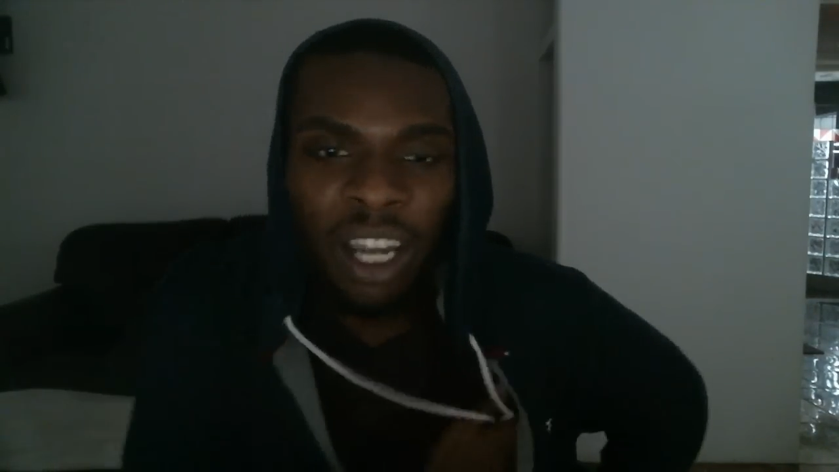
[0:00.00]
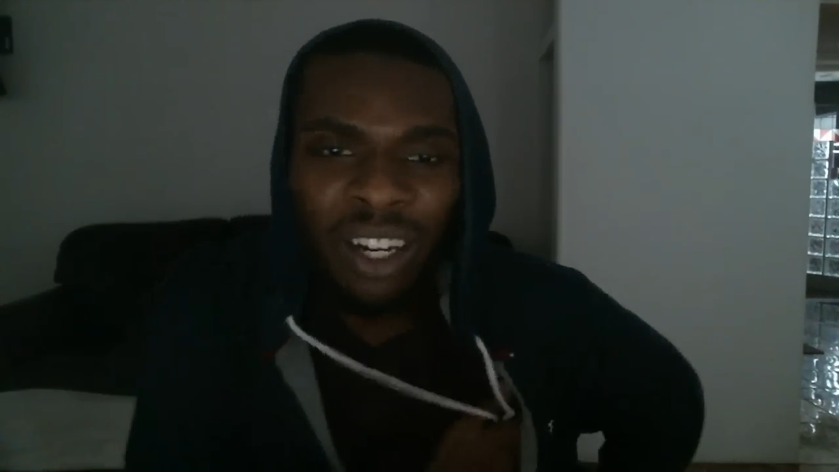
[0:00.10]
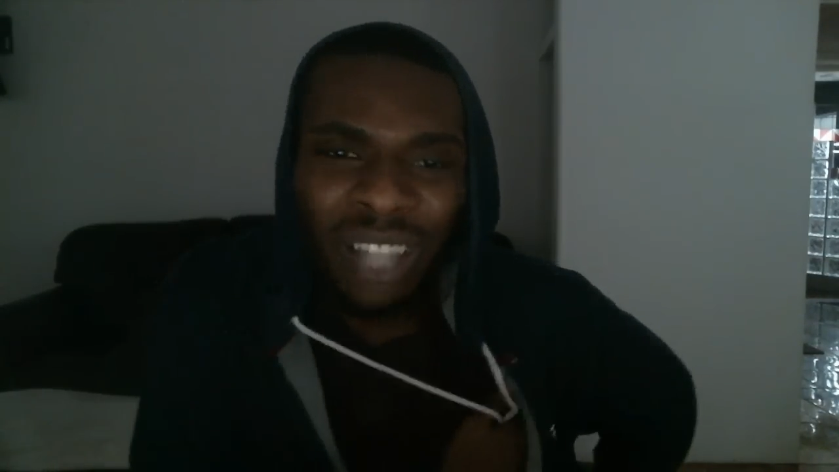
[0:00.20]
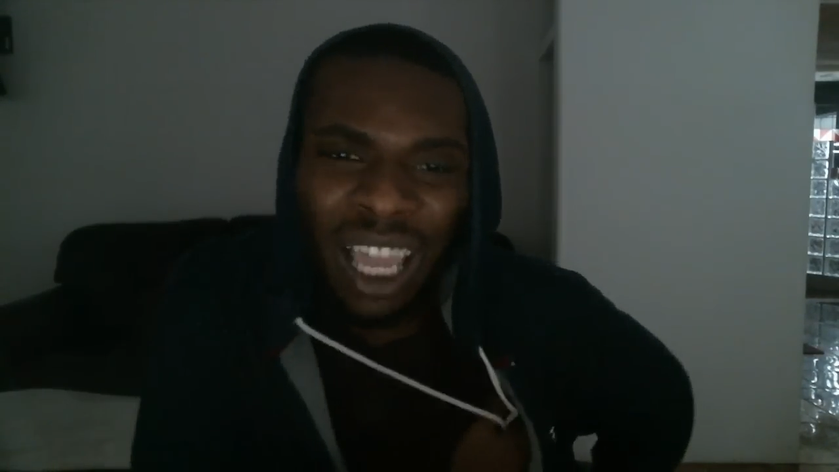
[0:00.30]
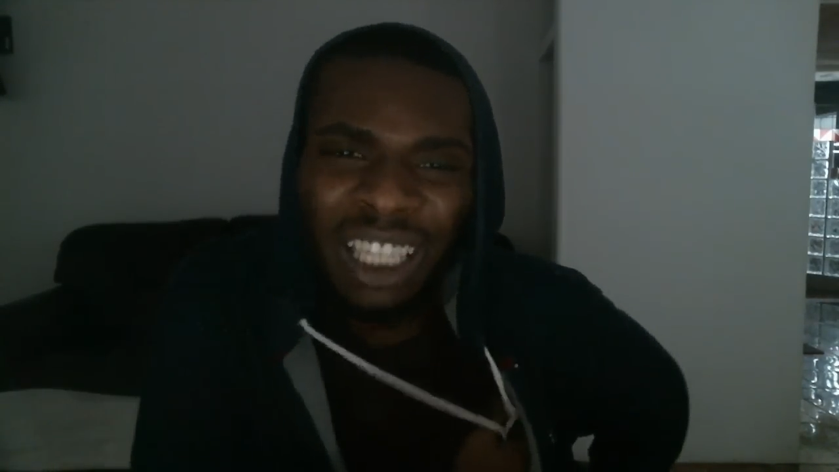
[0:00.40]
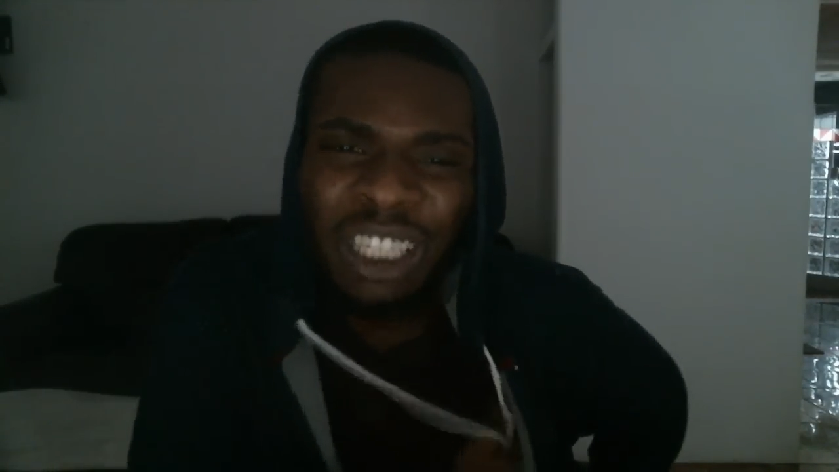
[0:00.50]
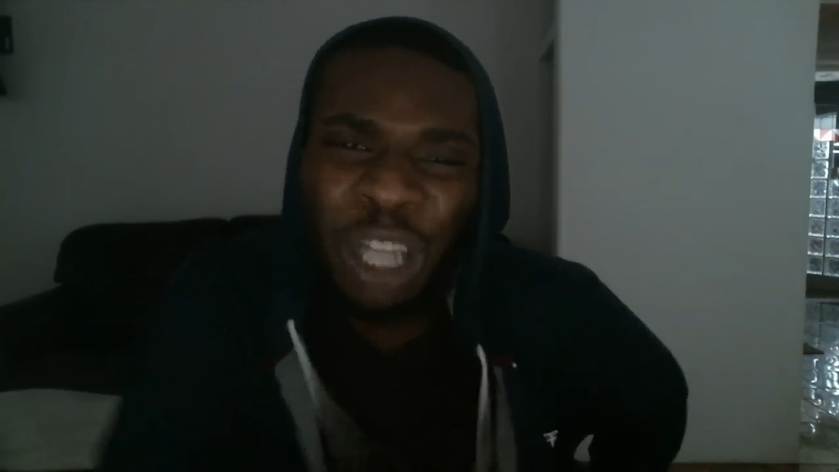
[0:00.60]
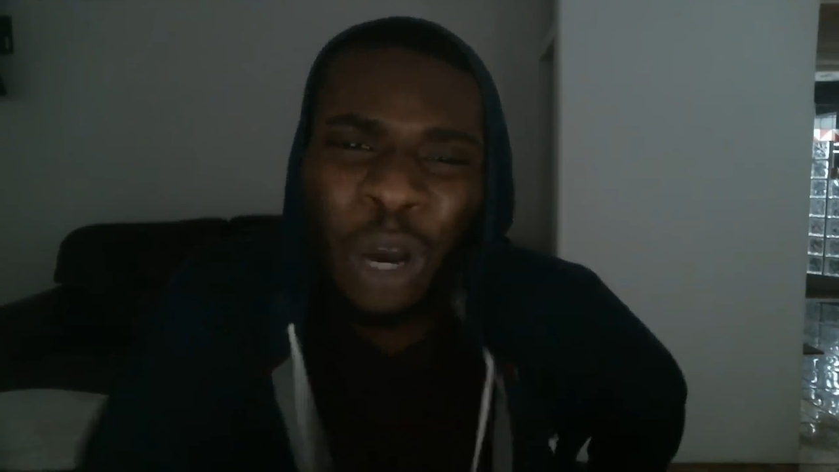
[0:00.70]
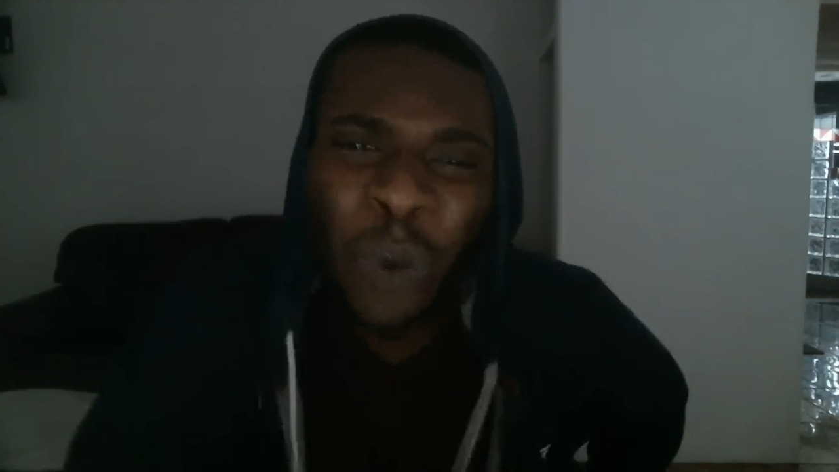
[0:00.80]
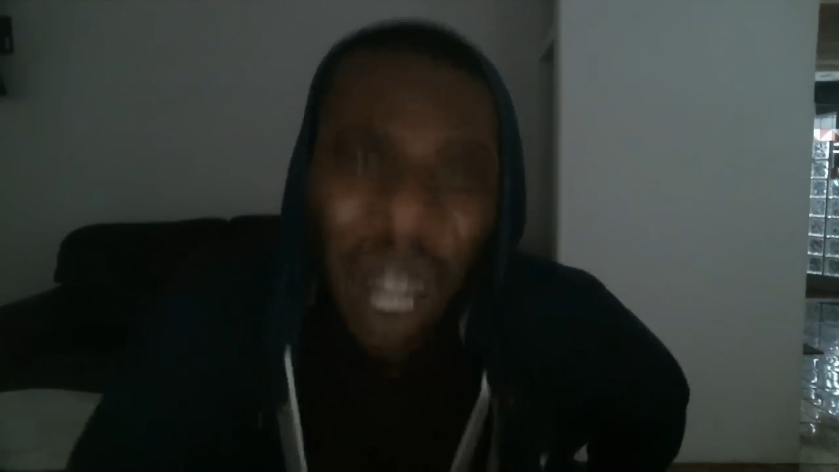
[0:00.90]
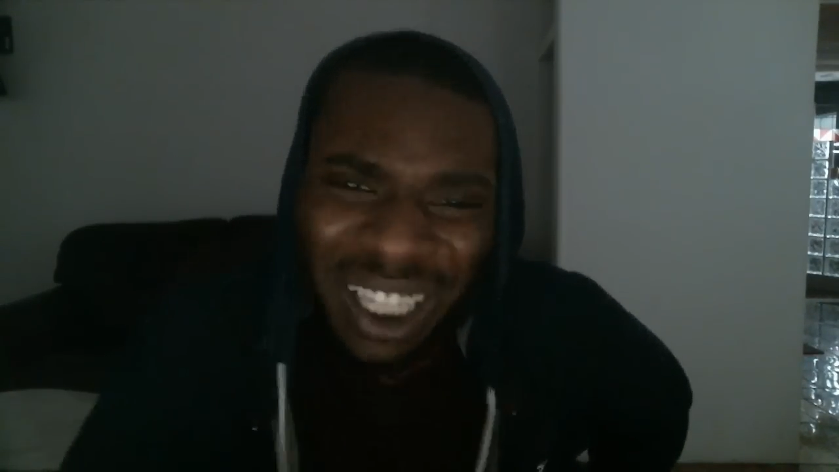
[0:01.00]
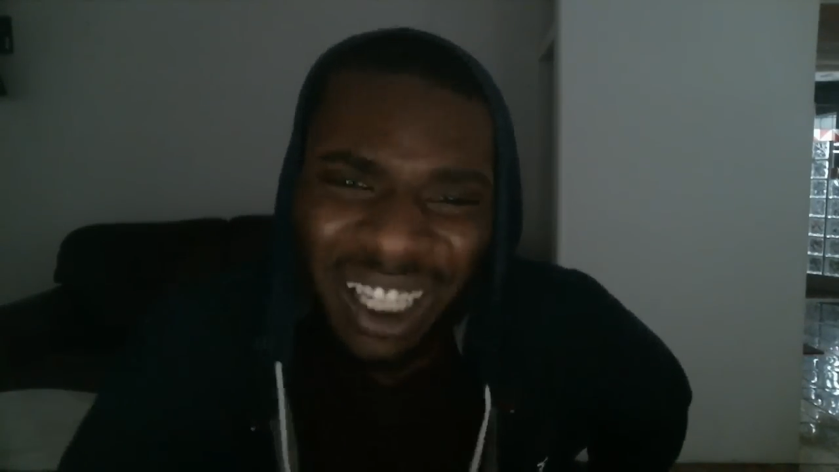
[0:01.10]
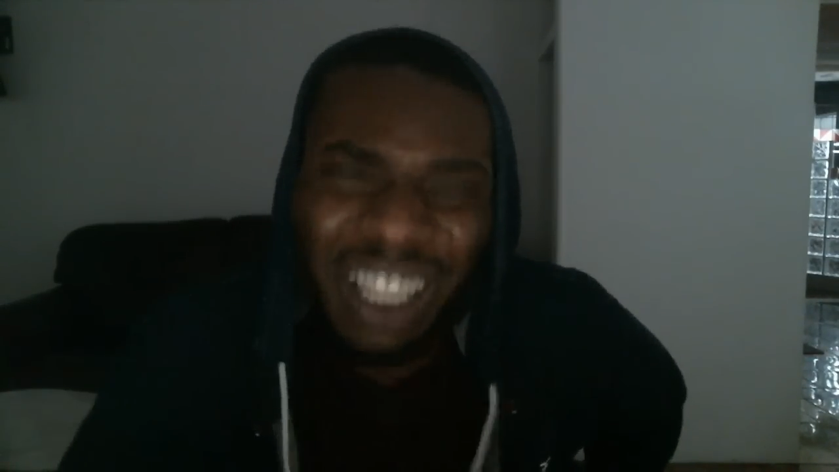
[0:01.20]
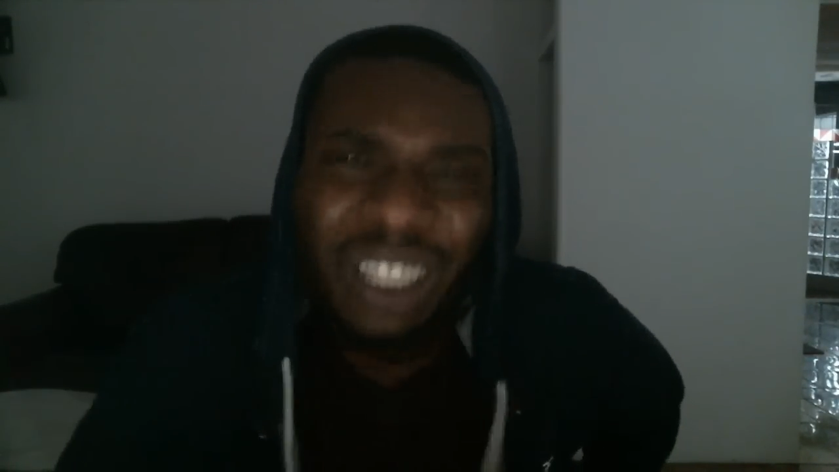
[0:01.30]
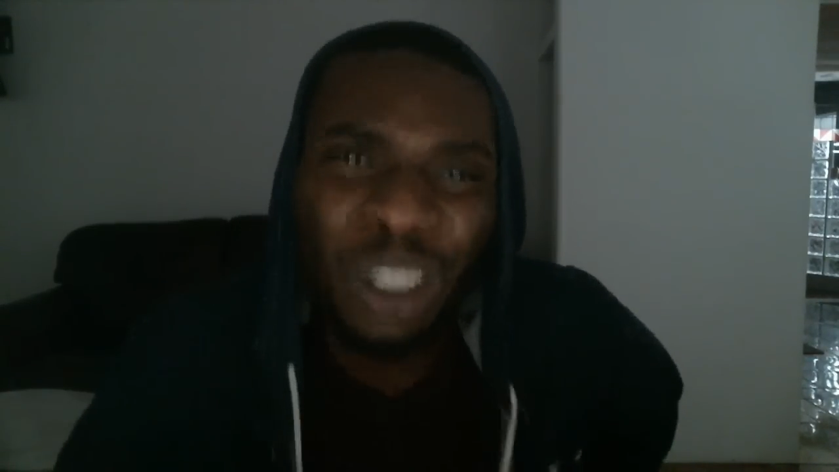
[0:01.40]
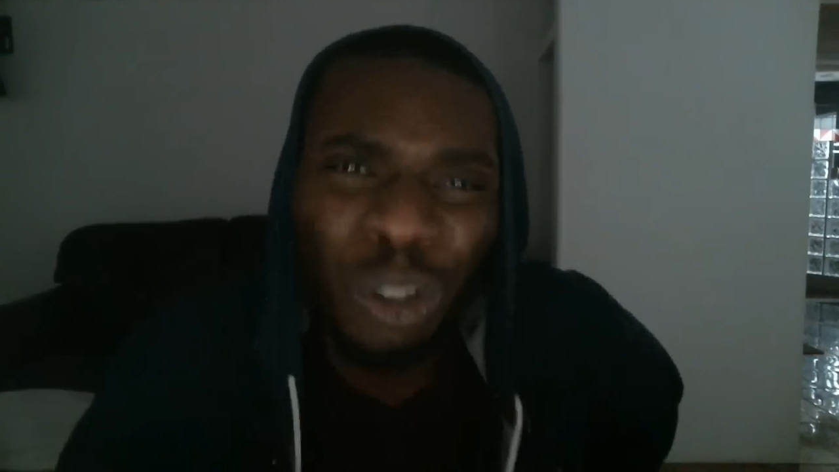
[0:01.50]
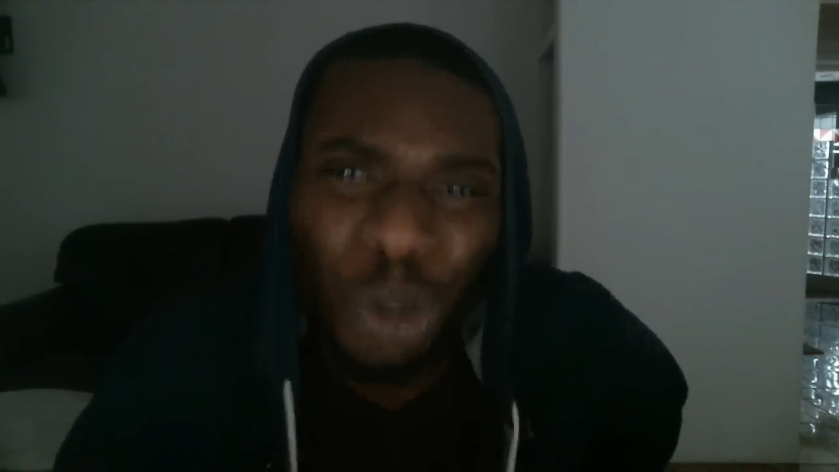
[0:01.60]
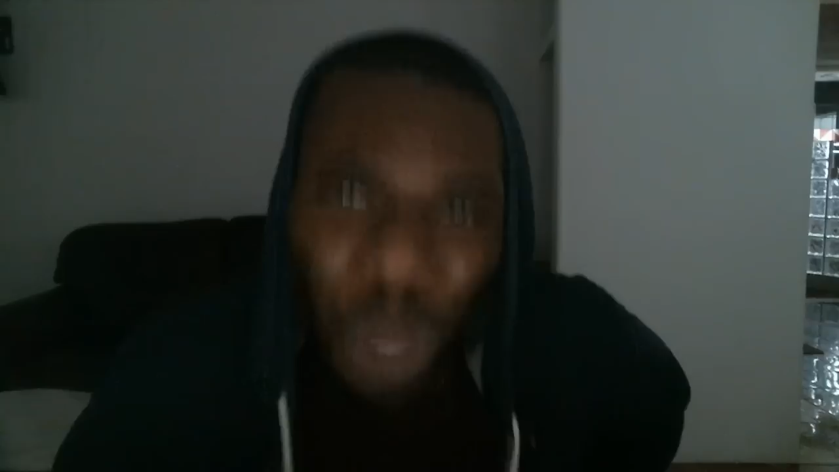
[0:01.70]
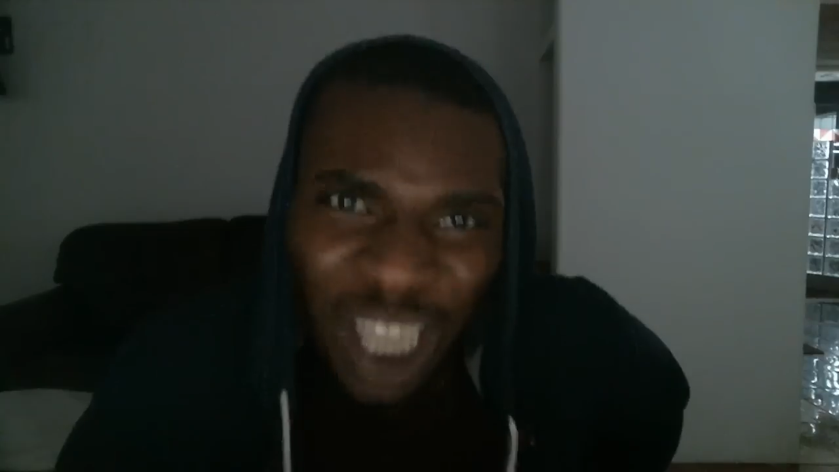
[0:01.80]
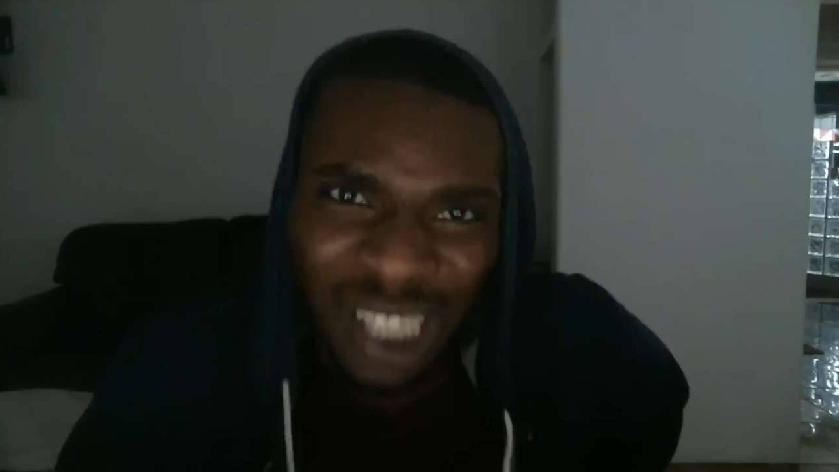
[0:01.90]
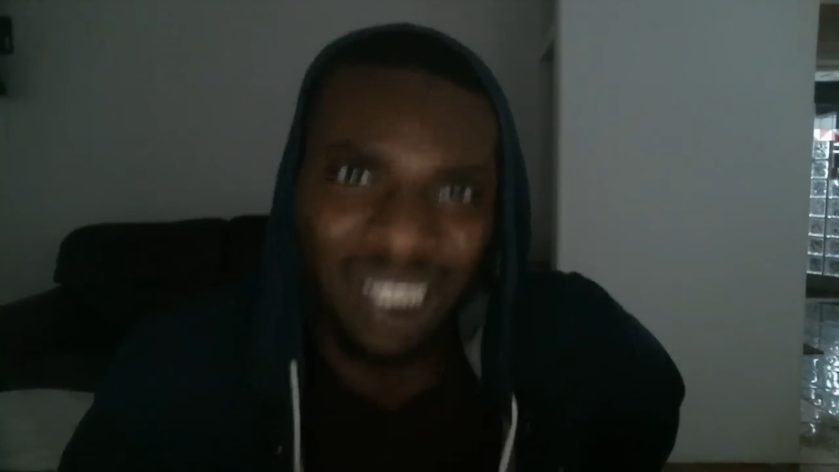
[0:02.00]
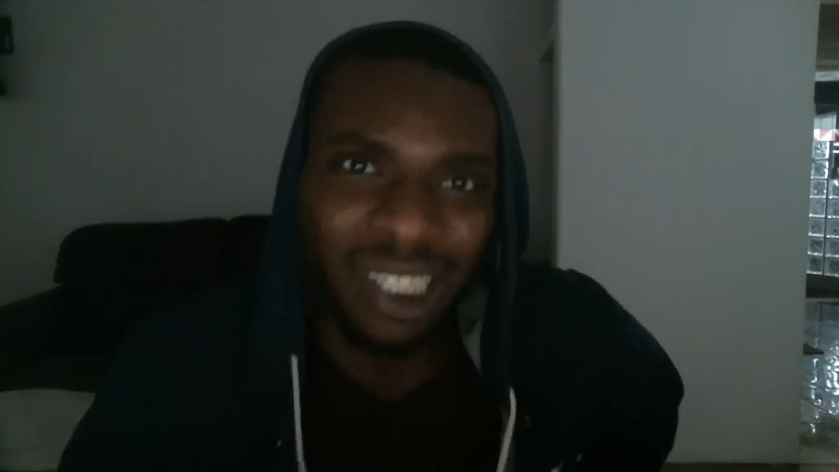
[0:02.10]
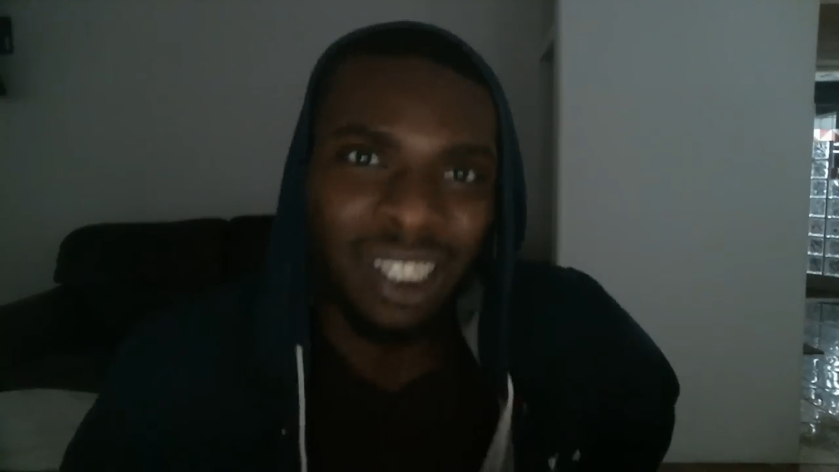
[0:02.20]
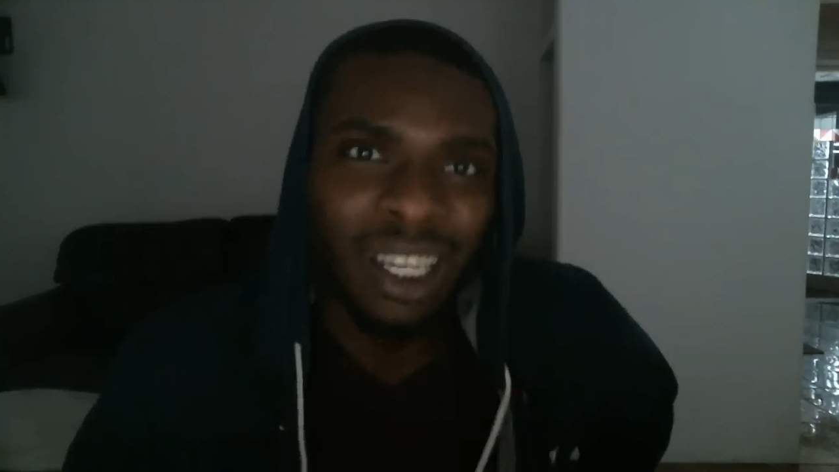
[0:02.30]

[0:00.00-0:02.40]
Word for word: And they're like, you know what? Screw this.